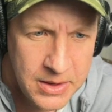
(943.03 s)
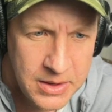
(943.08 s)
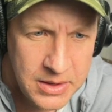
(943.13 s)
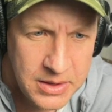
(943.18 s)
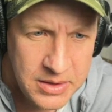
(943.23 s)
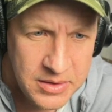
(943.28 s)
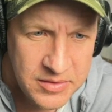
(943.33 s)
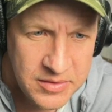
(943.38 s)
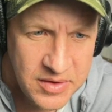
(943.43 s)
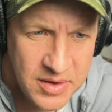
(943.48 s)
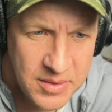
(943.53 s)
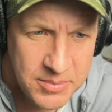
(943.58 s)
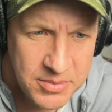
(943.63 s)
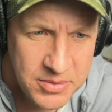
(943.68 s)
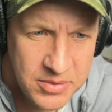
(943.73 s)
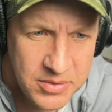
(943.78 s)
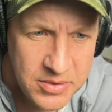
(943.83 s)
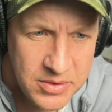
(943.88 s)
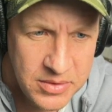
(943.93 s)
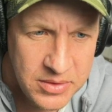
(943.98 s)
An
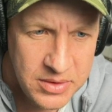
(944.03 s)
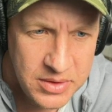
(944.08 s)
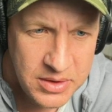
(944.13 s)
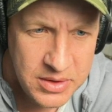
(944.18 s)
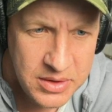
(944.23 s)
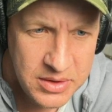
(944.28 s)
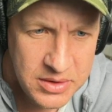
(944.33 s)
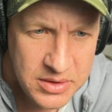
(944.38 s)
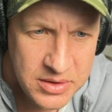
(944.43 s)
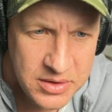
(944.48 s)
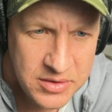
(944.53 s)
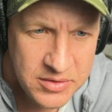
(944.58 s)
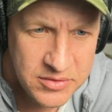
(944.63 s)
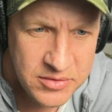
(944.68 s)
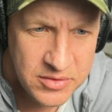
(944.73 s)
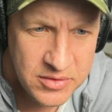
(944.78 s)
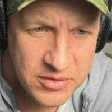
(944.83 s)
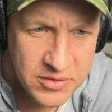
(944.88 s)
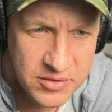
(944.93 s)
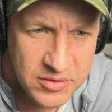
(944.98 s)
example, the
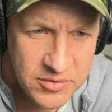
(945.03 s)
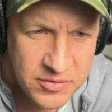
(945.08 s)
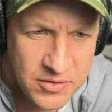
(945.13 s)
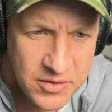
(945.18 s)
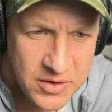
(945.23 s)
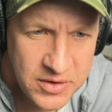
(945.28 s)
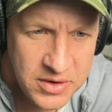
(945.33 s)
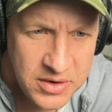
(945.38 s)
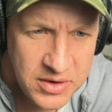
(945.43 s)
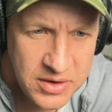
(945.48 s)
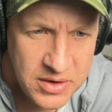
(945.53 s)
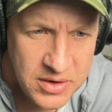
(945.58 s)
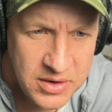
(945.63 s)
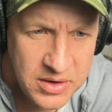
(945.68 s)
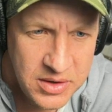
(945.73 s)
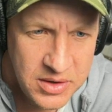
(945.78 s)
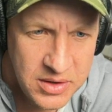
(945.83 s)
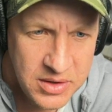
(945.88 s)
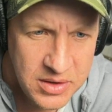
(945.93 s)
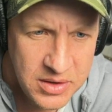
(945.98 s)
district is funded.
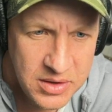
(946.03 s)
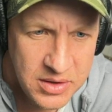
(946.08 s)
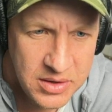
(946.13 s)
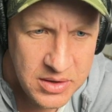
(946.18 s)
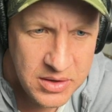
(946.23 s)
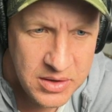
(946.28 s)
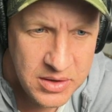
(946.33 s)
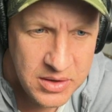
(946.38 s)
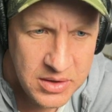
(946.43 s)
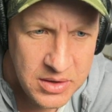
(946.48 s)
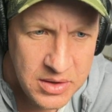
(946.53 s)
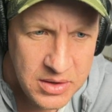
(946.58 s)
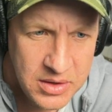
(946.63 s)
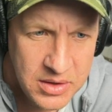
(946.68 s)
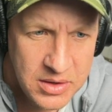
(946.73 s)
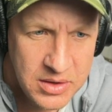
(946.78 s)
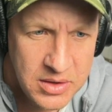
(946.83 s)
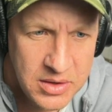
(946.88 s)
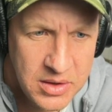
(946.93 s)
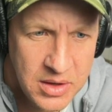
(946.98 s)

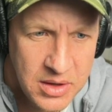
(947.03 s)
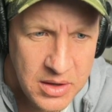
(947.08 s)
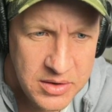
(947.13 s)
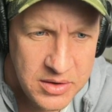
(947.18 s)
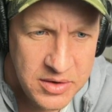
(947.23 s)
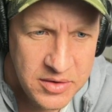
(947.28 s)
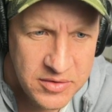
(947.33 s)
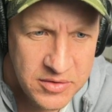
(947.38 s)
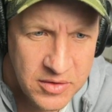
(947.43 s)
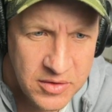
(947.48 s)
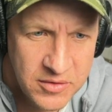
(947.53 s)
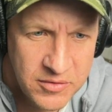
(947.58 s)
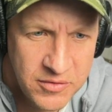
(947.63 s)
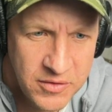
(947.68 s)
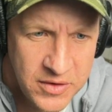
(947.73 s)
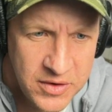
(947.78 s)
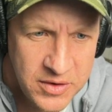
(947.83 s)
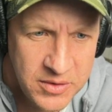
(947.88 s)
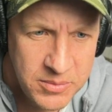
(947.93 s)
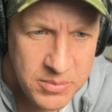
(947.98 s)
A
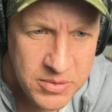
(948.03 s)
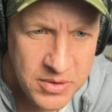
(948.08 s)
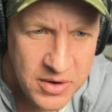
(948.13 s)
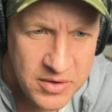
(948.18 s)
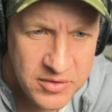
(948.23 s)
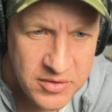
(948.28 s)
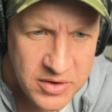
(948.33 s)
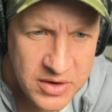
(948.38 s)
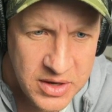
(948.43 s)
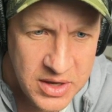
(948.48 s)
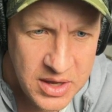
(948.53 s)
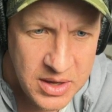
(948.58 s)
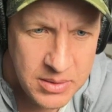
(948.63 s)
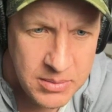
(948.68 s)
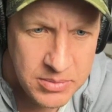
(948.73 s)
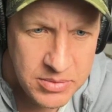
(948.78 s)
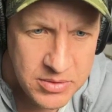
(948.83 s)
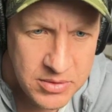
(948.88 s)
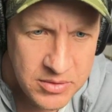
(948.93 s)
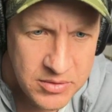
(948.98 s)
district-funded project came
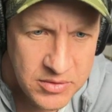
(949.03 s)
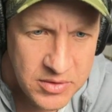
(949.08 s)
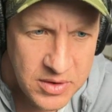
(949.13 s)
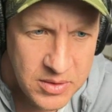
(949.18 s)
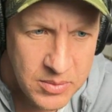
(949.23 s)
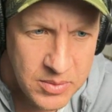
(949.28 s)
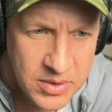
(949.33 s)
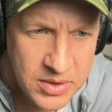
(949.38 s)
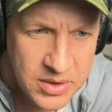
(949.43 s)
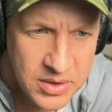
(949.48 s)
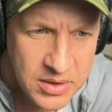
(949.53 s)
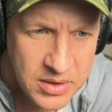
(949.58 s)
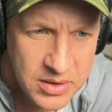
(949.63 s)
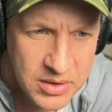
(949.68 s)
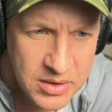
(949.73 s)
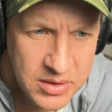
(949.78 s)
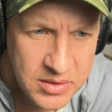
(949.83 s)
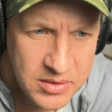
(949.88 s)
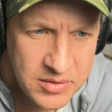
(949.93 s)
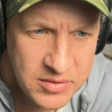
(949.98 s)
Thursday when
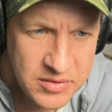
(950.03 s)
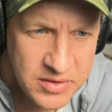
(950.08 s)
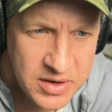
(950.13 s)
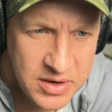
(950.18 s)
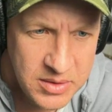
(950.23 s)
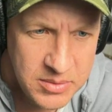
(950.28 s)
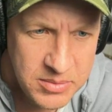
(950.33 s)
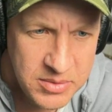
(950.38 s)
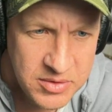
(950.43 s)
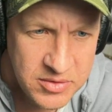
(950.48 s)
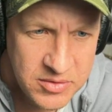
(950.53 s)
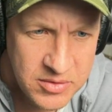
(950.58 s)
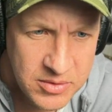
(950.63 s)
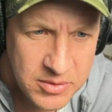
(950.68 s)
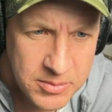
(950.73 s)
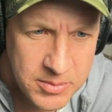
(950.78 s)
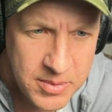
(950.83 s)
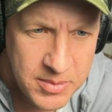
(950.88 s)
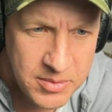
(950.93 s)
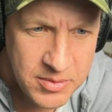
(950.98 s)
stadium district
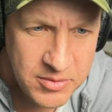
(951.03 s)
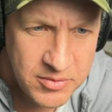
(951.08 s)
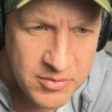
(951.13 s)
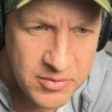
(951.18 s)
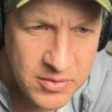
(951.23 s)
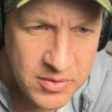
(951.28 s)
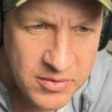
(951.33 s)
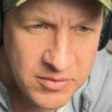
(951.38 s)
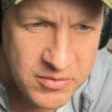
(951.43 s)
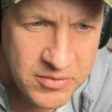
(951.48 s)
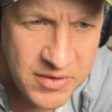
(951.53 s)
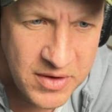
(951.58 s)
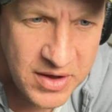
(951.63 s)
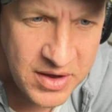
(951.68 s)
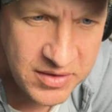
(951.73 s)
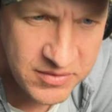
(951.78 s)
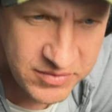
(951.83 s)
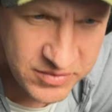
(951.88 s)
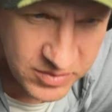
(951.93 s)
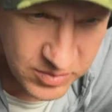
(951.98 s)
members voted
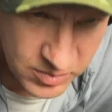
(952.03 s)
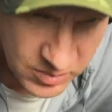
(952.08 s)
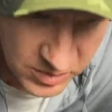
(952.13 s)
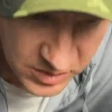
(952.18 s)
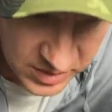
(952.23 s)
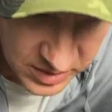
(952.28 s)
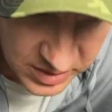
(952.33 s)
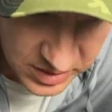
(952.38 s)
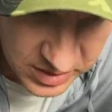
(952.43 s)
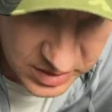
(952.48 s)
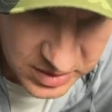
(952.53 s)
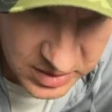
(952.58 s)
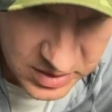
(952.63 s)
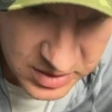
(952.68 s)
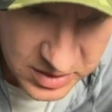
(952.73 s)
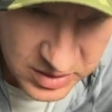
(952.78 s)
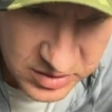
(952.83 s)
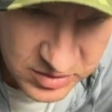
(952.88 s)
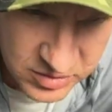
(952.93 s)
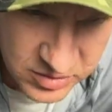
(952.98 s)
5-1
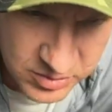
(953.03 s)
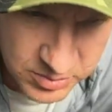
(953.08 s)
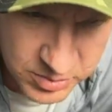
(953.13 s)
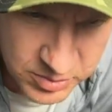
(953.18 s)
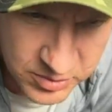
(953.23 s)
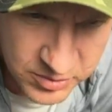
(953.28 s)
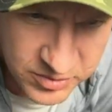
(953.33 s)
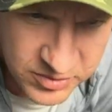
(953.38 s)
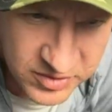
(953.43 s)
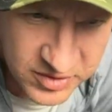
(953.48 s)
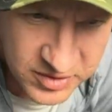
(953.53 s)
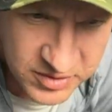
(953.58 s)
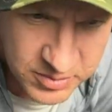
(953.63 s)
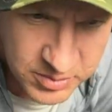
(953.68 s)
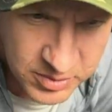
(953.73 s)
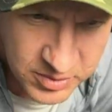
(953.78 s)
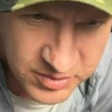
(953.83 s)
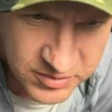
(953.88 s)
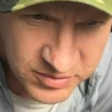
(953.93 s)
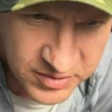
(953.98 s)
to approve
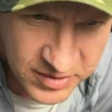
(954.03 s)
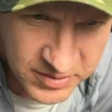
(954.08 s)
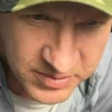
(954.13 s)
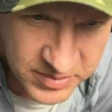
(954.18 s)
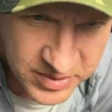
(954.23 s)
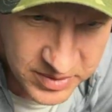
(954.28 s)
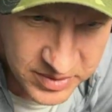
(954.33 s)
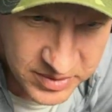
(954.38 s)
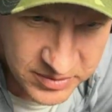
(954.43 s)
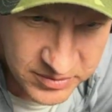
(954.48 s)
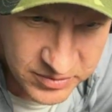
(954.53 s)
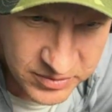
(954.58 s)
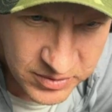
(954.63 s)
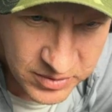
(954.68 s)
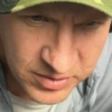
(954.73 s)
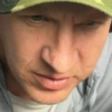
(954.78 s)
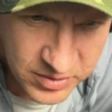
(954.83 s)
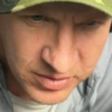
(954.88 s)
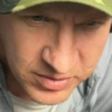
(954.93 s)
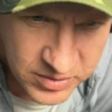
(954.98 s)
$6.5 million for a
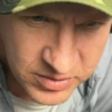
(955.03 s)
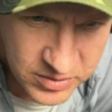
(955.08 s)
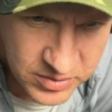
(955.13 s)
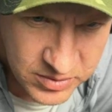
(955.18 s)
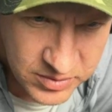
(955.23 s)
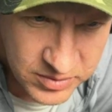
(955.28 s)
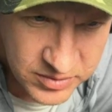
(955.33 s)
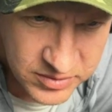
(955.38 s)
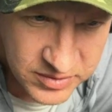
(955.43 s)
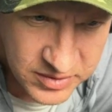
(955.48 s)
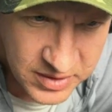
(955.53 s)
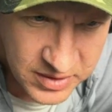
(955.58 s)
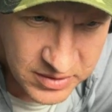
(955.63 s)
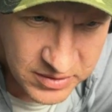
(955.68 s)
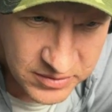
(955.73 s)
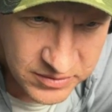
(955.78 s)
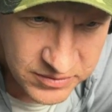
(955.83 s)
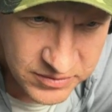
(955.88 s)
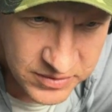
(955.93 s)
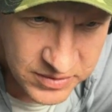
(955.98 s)
new center
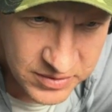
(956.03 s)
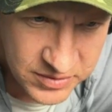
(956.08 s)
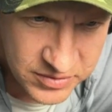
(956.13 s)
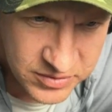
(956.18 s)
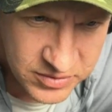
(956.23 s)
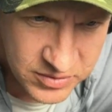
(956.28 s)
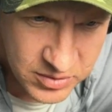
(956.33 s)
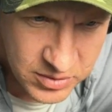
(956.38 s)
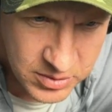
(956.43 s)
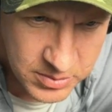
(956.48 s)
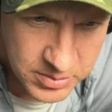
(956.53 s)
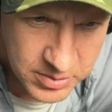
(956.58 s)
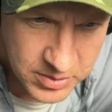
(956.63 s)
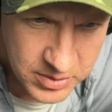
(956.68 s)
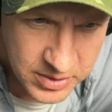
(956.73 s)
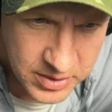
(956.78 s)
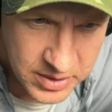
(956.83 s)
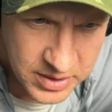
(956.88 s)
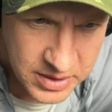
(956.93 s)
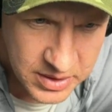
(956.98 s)
field scoreboard